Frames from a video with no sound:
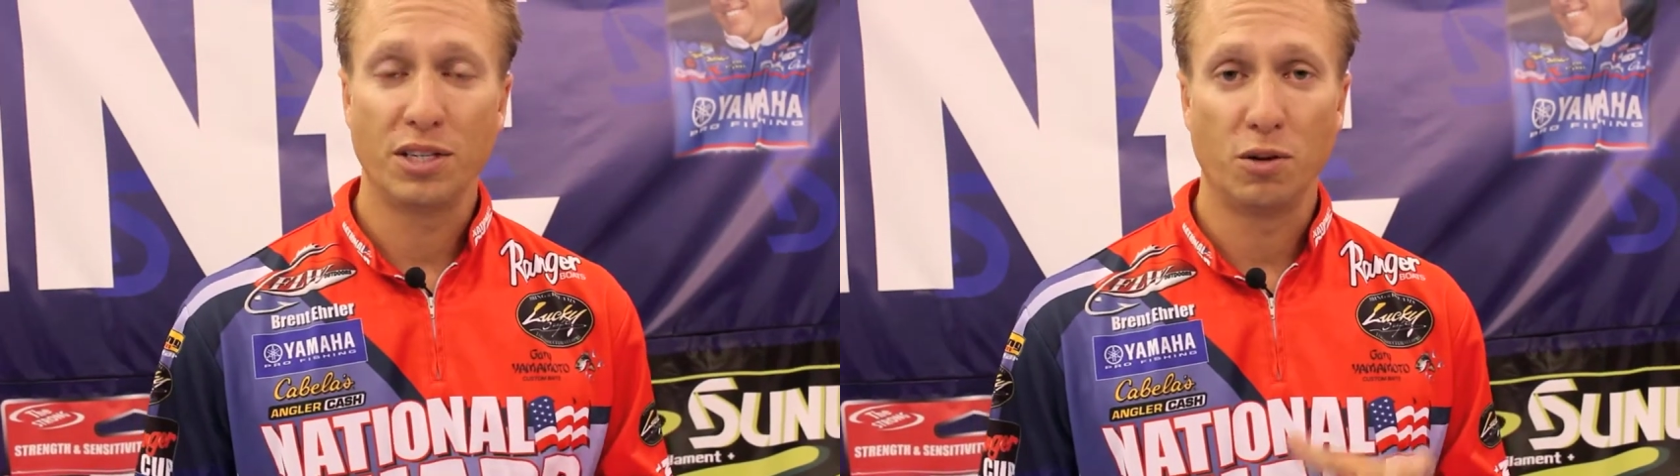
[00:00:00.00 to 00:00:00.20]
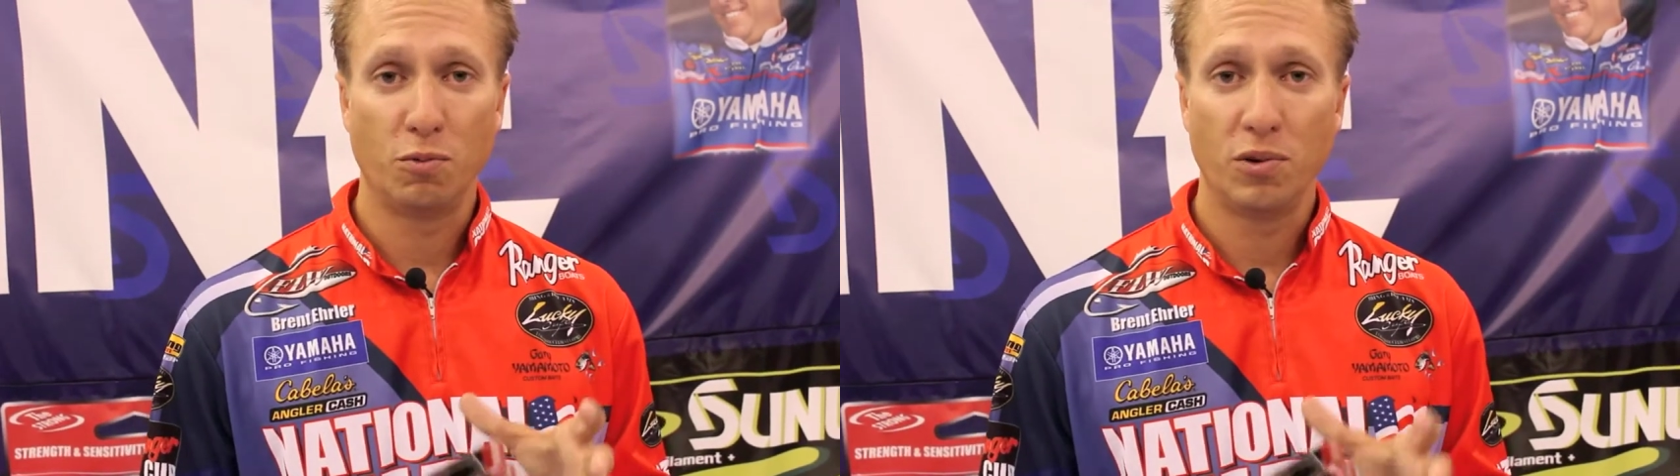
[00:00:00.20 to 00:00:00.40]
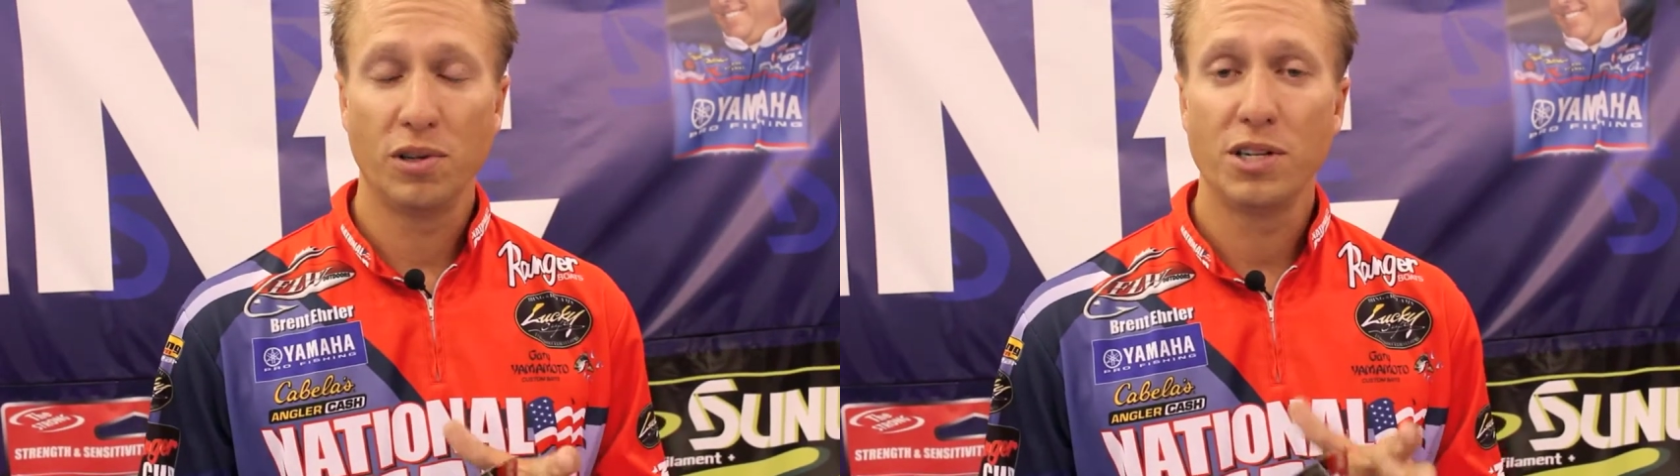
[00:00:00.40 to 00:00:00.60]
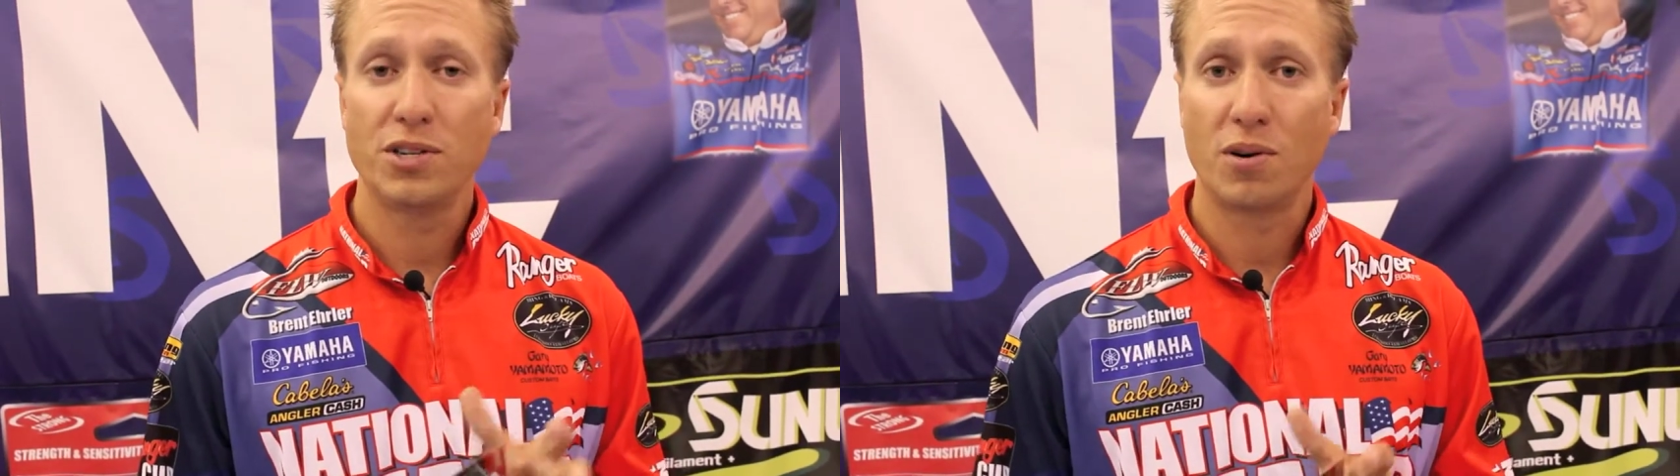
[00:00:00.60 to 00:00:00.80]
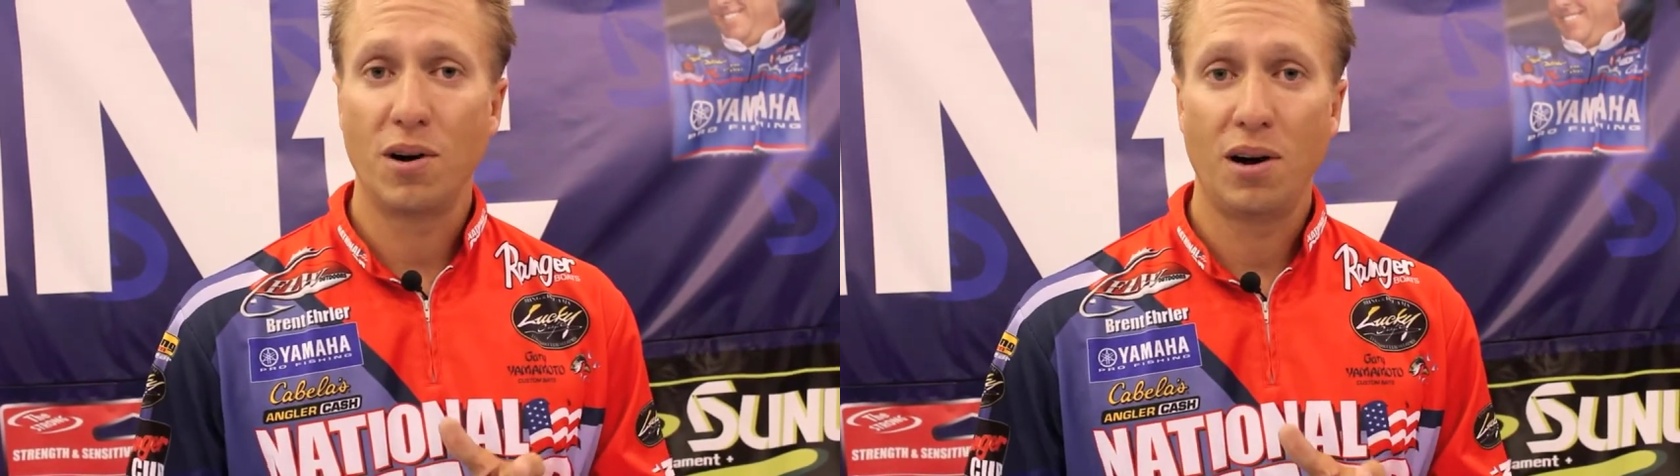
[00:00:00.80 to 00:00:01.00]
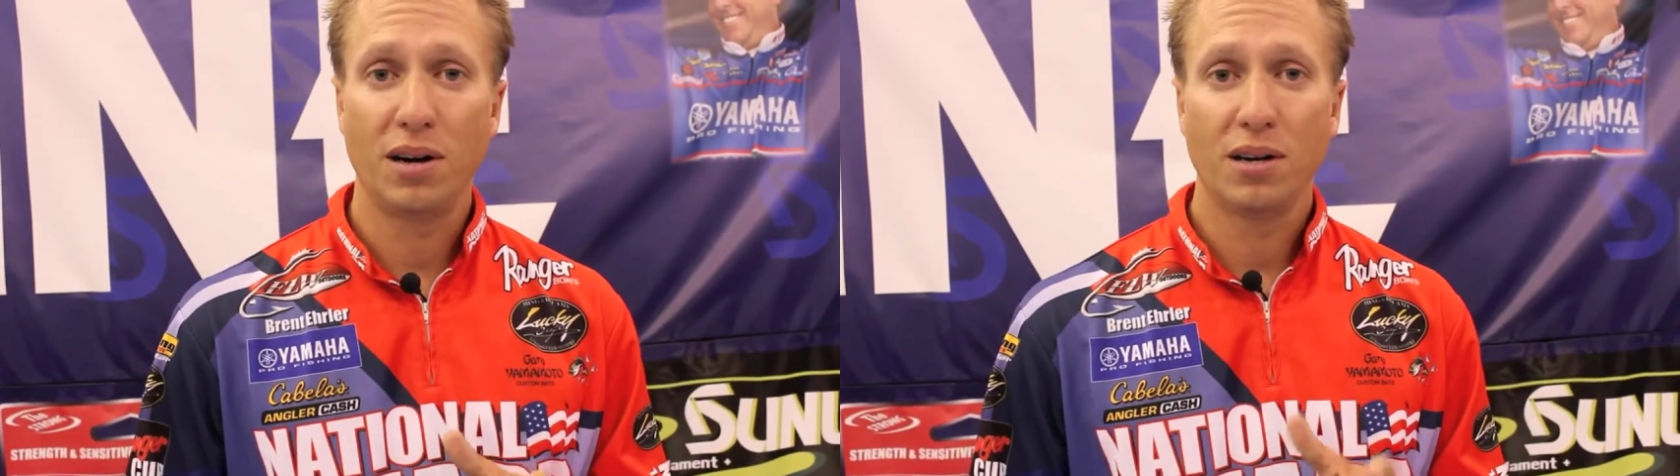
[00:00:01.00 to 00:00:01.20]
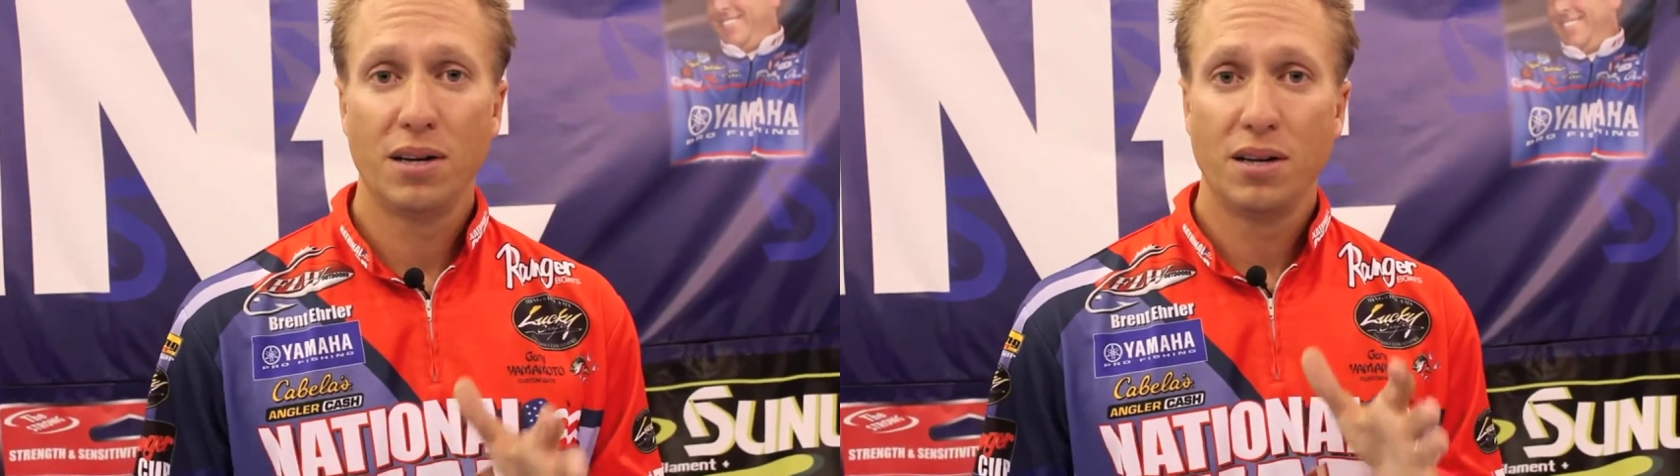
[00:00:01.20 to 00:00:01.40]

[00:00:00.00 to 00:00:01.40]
It's a really strong